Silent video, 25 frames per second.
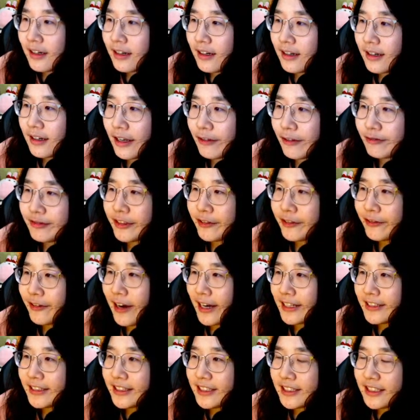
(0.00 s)
left, right.
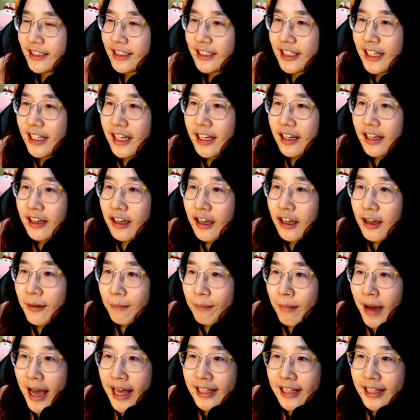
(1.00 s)
But